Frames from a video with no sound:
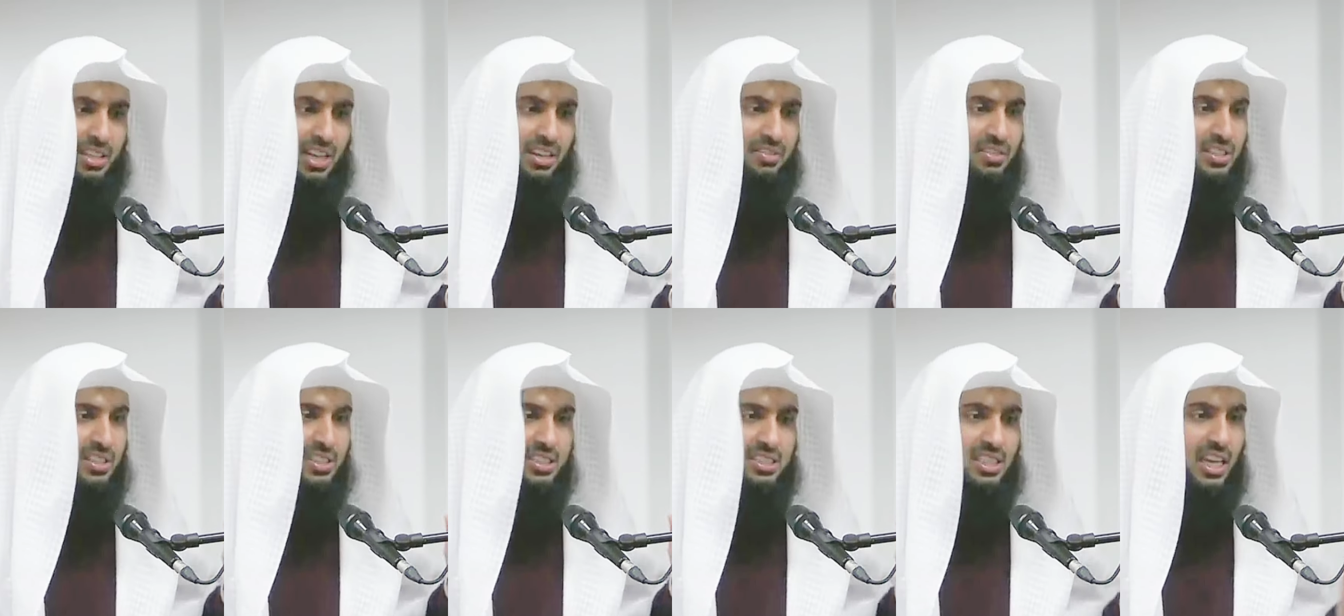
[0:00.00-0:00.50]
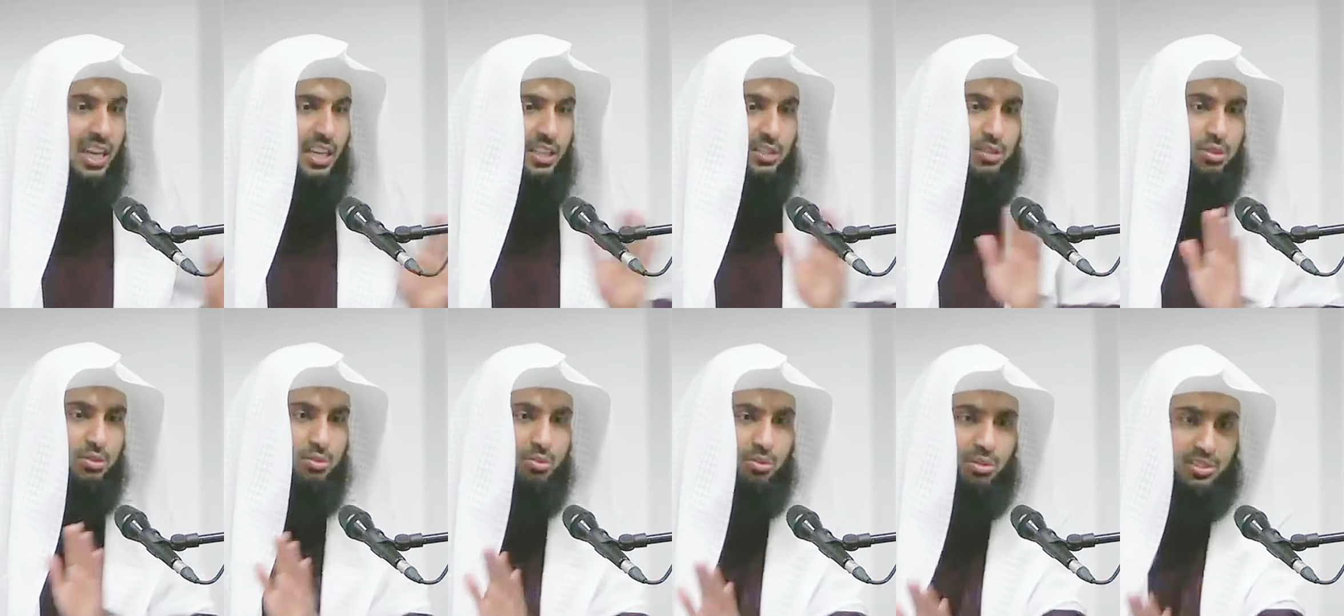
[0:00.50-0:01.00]
They have a desire
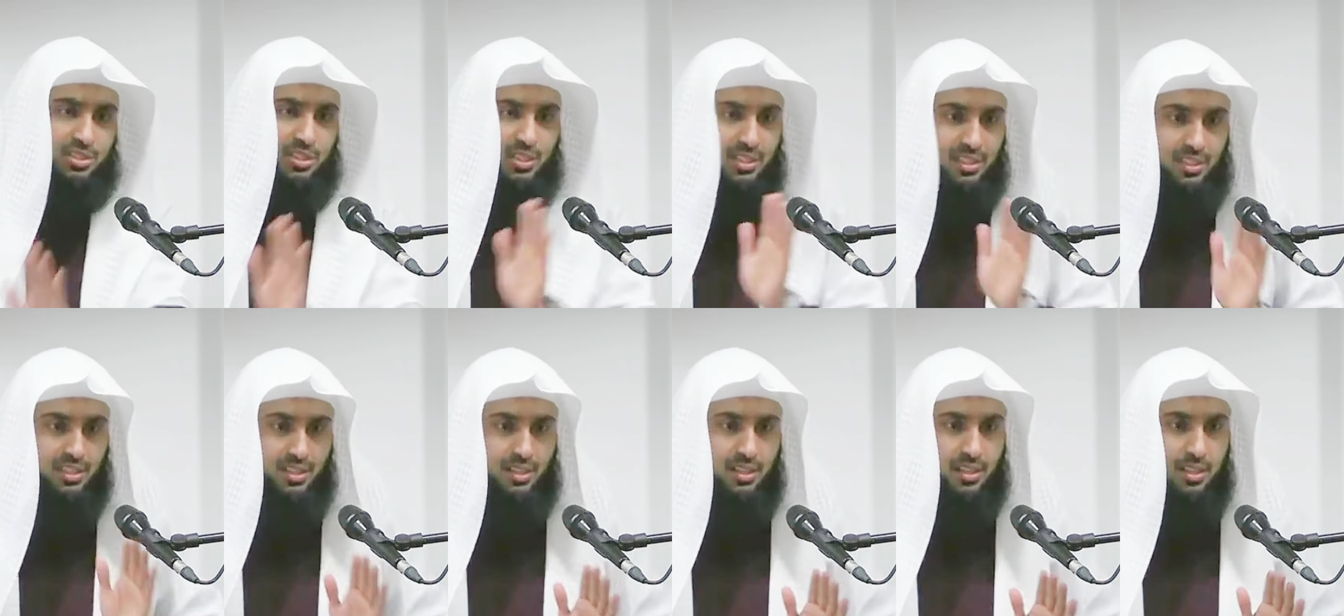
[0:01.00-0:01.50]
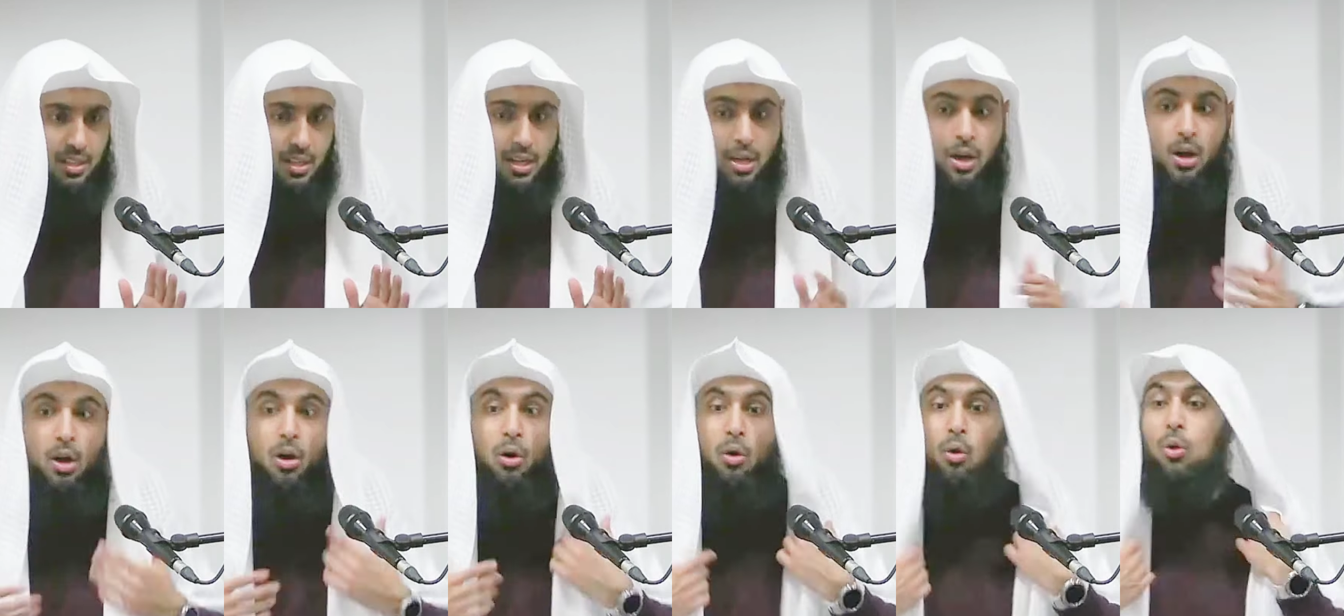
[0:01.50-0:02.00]
to do the sin.
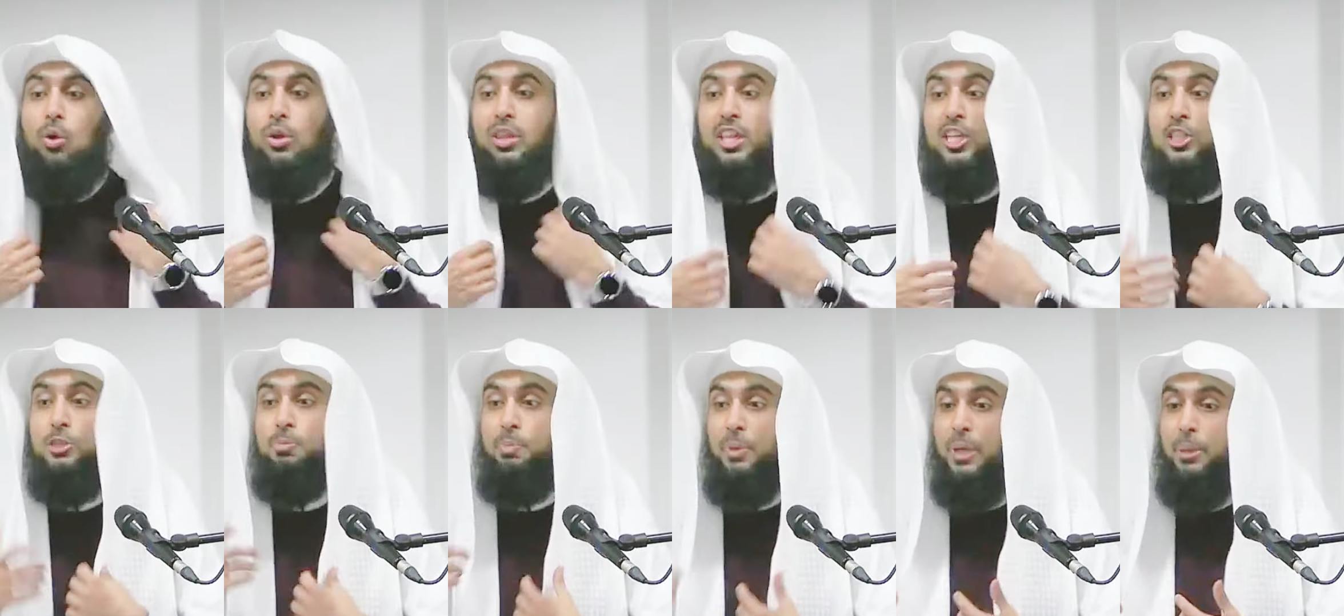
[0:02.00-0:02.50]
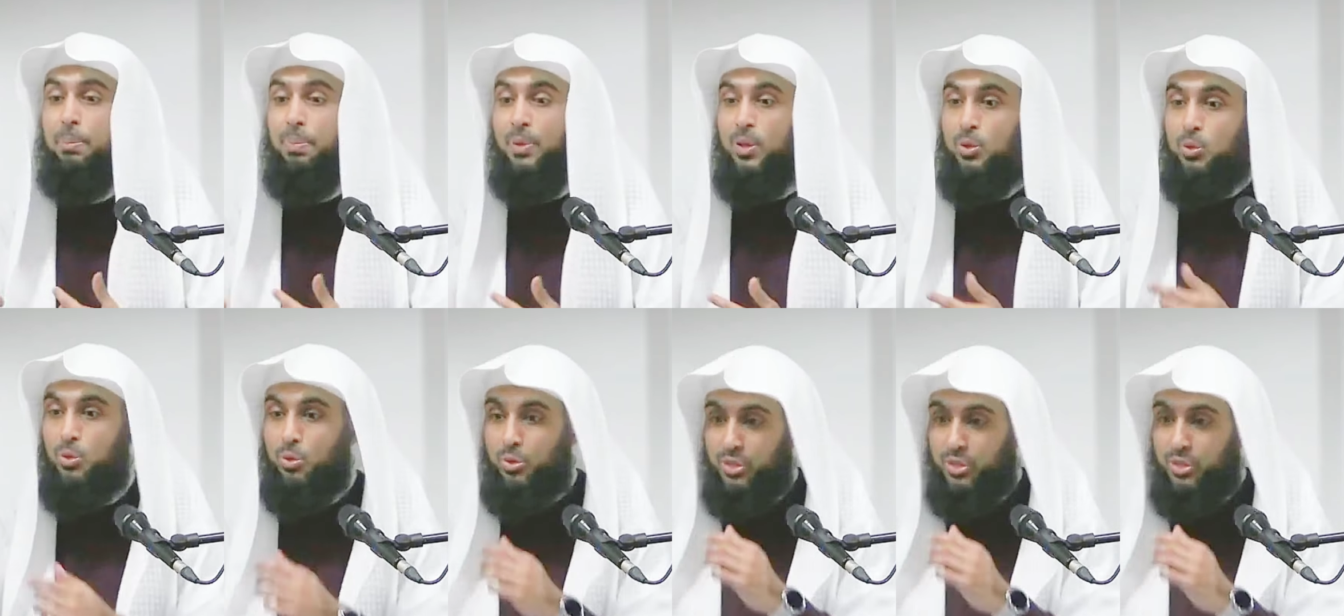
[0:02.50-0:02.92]
Or there's people who